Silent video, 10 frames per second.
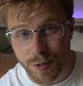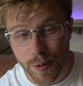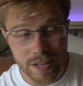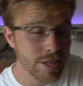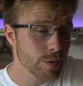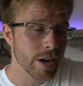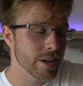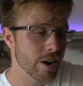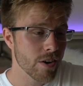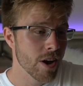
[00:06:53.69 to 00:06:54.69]
But I tell you what, you
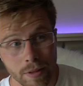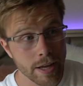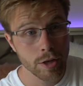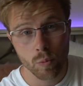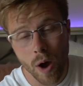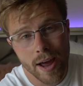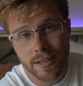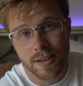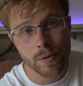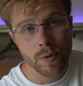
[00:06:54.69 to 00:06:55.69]
know, like, why does
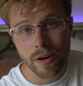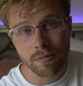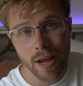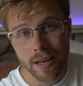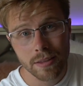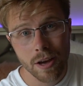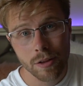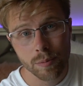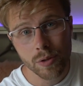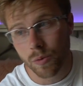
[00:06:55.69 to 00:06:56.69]
everyone hate the color
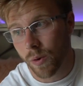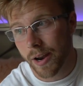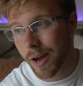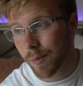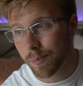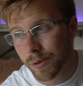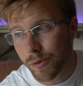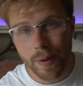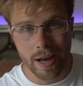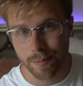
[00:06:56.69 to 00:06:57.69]
blue? Why not blue
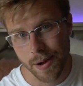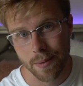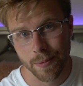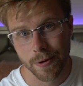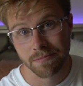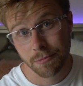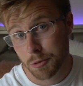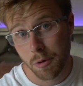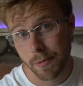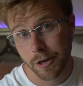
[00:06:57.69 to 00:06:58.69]
bag of popcorn? That's
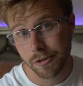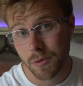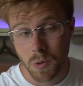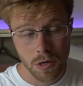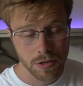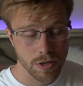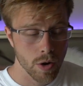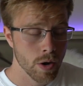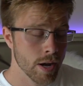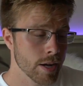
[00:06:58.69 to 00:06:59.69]
what I'm gonna do.
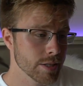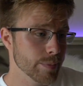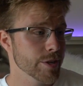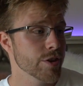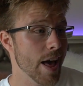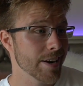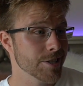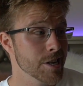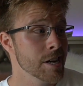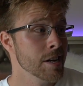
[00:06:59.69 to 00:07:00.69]
So, see my
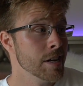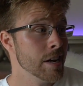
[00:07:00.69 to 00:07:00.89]
strategy.